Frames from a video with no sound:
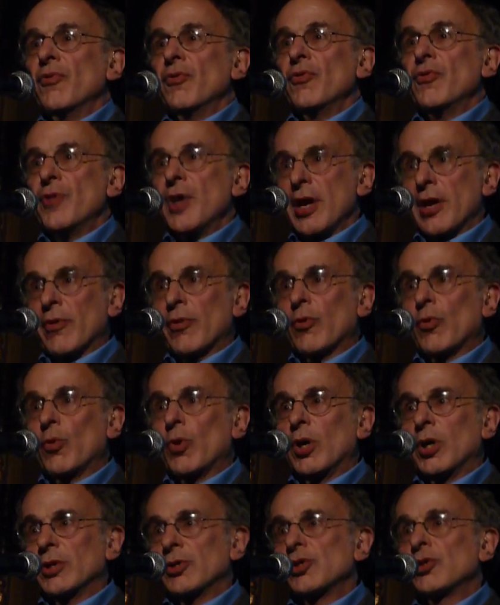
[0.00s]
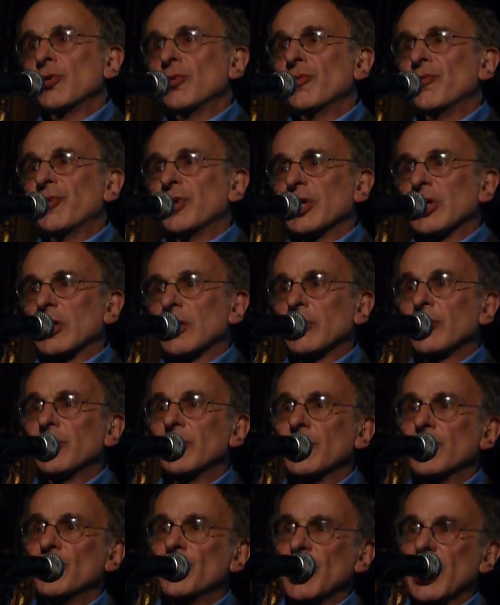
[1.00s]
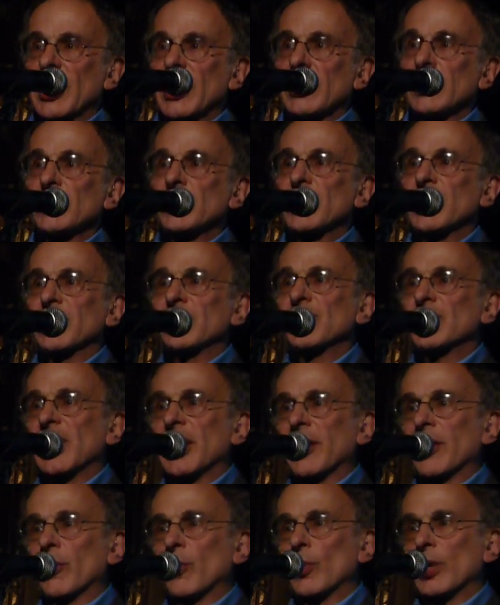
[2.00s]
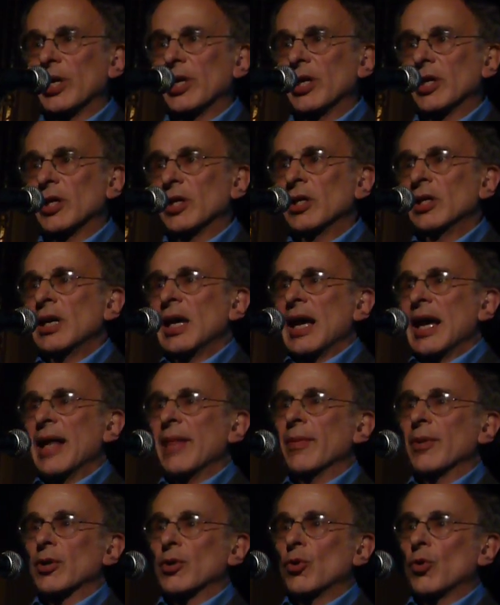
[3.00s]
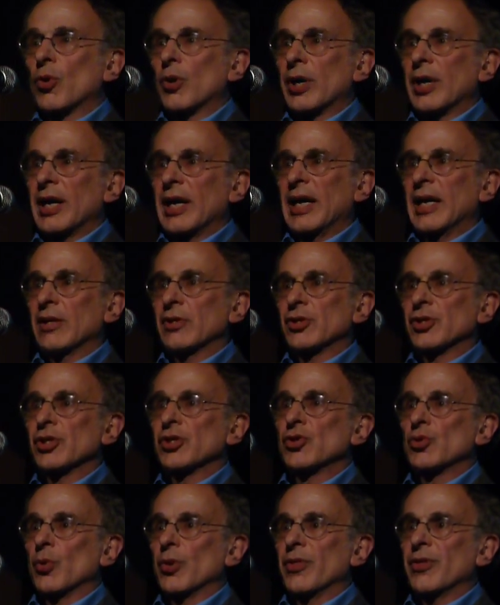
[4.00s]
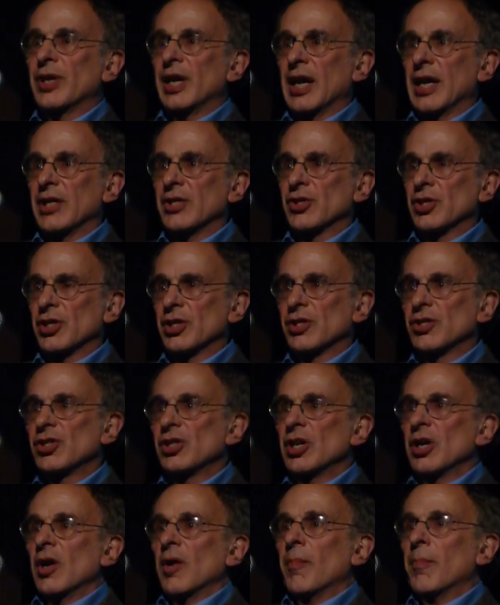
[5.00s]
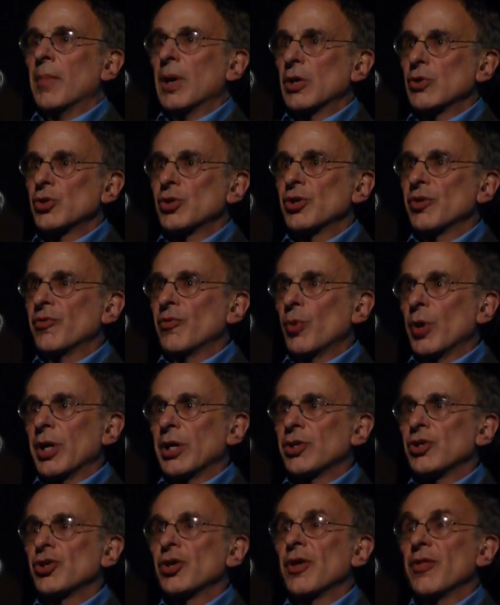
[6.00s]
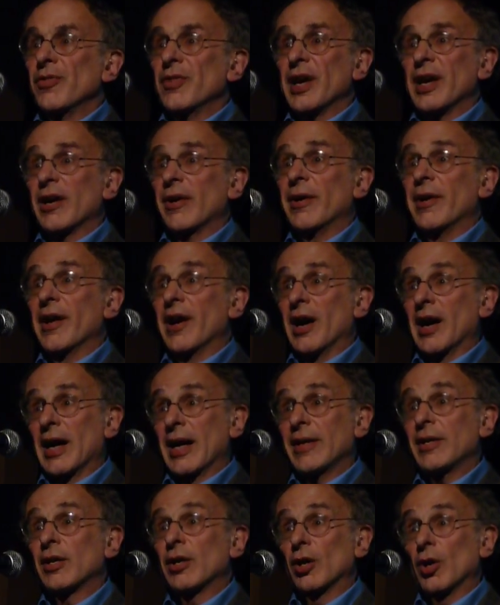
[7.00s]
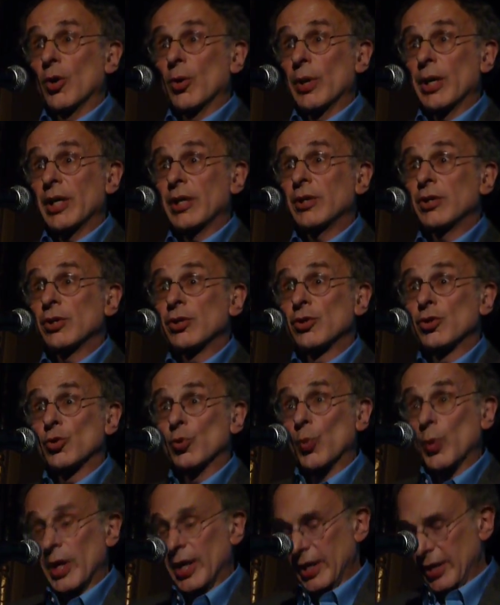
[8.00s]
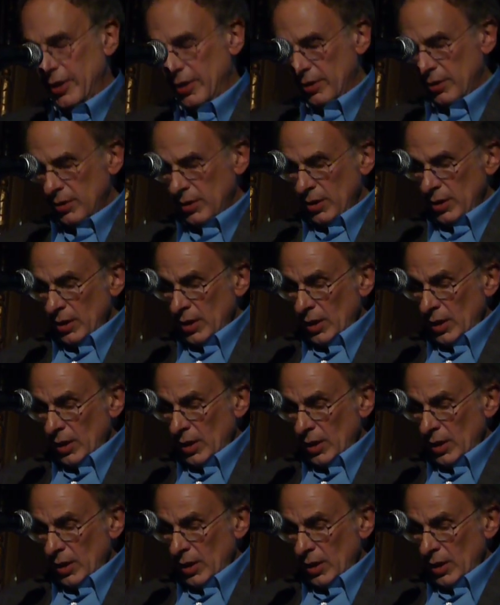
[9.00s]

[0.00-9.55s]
they're the ones who filled the jails at Santa Rita and the courthouses with cases, most of which they are not going to win.